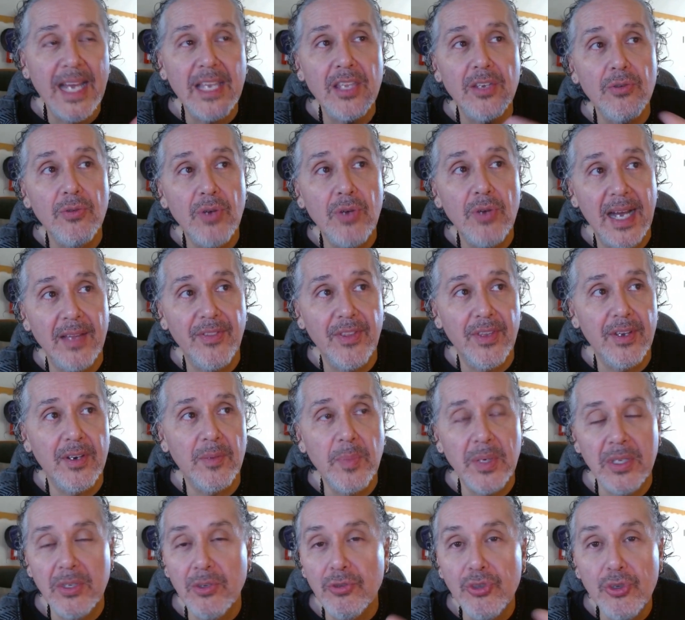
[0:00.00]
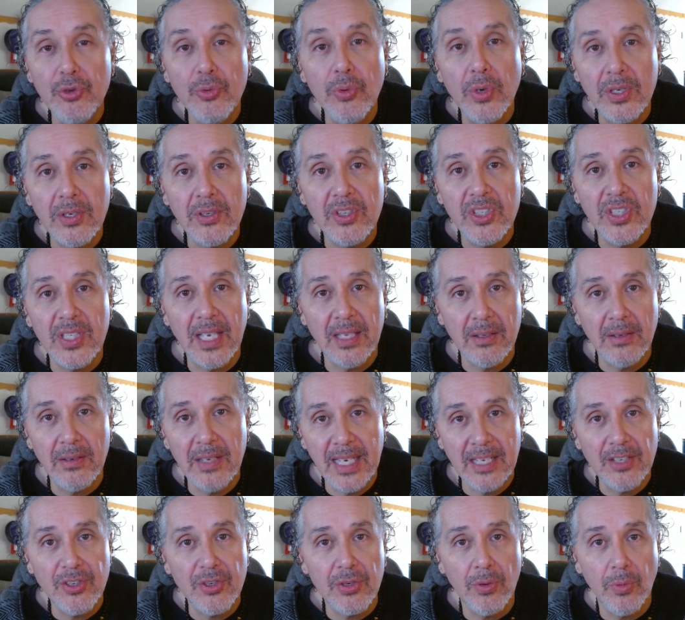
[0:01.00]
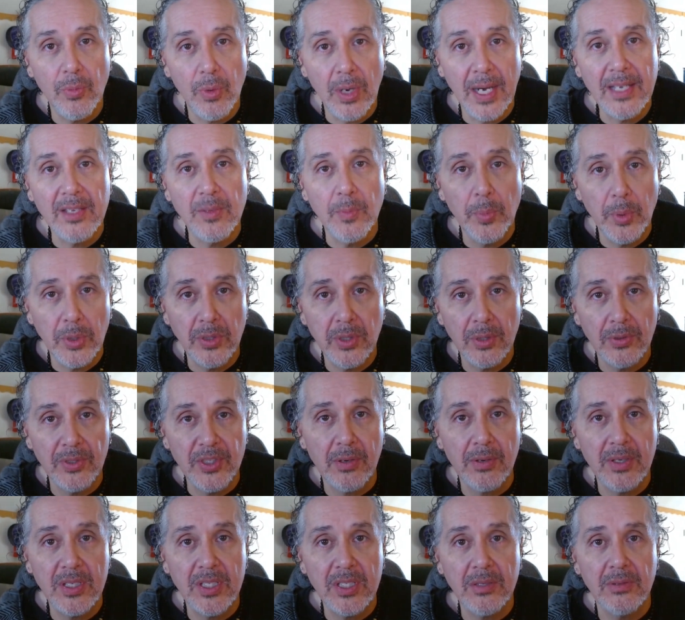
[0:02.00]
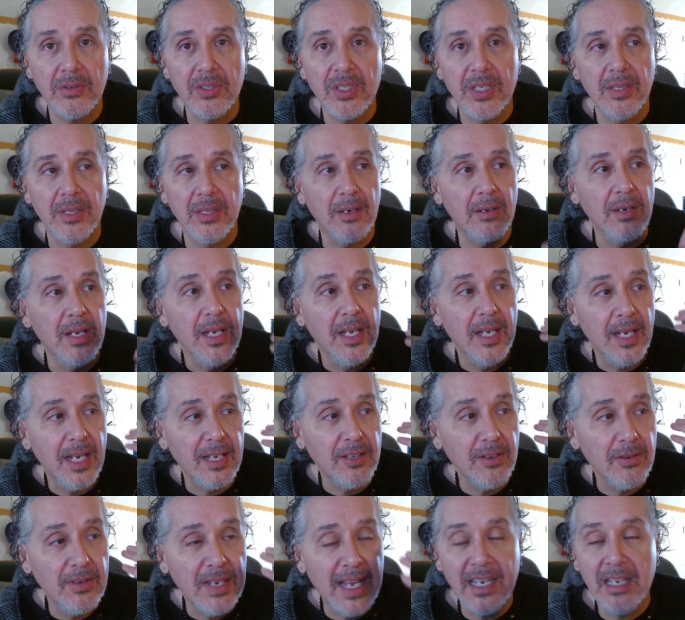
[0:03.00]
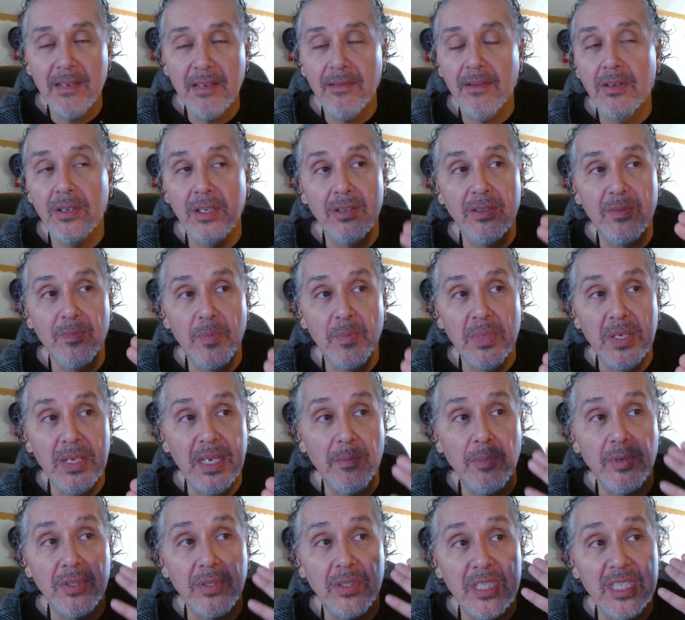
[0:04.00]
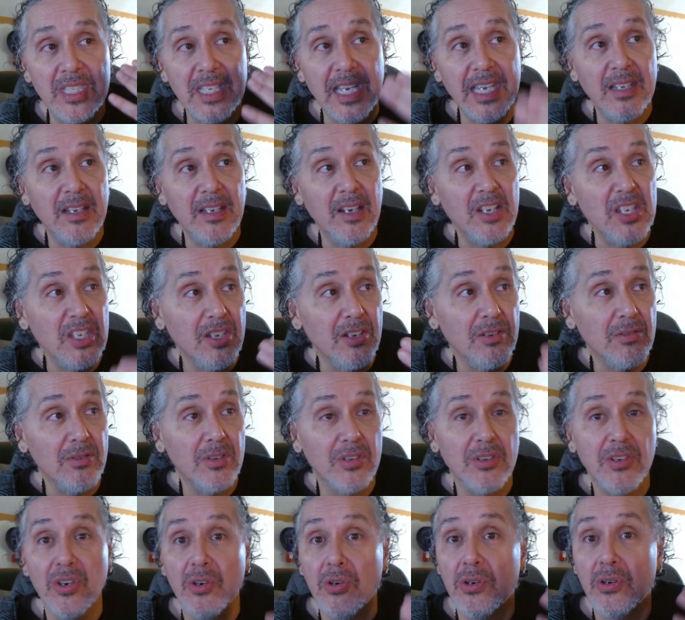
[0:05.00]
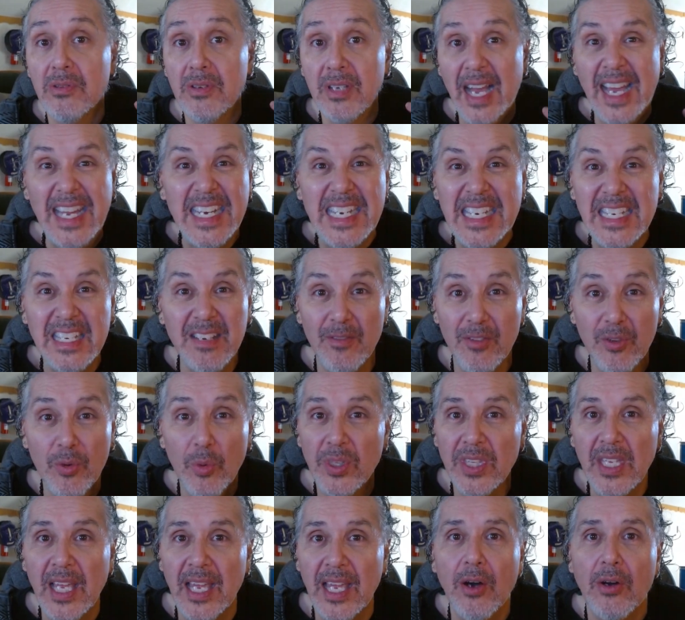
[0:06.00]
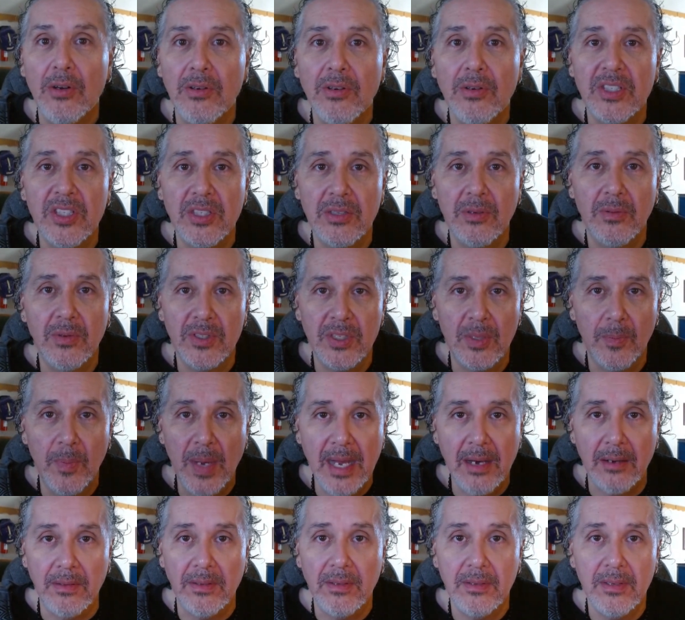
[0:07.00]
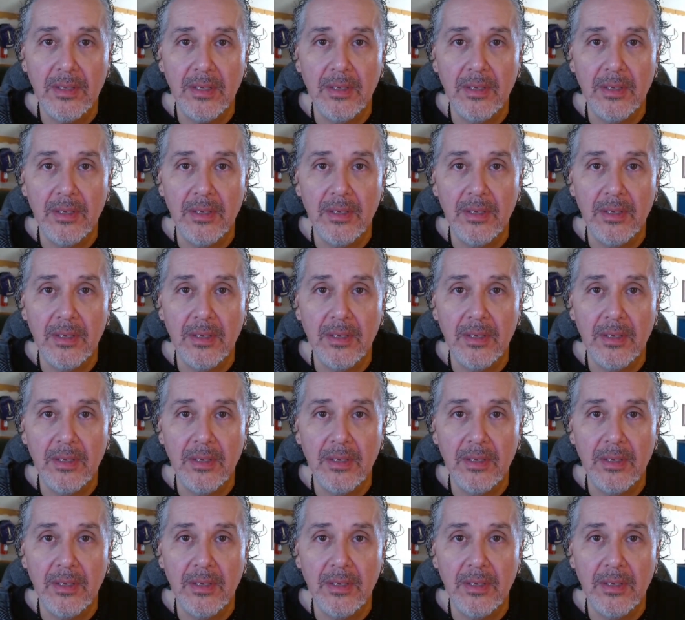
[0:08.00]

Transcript: you got there, but you do understand the nature of why you put those crystals in there. And you're not even going to be able to say, a year ago, I didn't even know what the hell crystal was about,